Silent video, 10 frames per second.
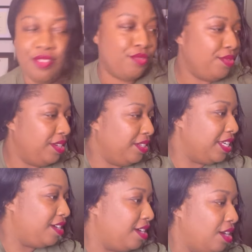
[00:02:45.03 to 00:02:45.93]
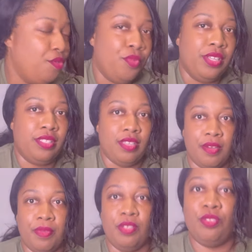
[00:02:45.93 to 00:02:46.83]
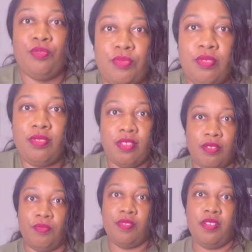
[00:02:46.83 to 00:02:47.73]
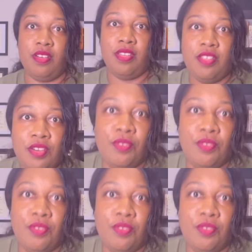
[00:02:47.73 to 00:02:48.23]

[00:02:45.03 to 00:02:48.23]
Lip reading: Do the little here, little one step, two step, one.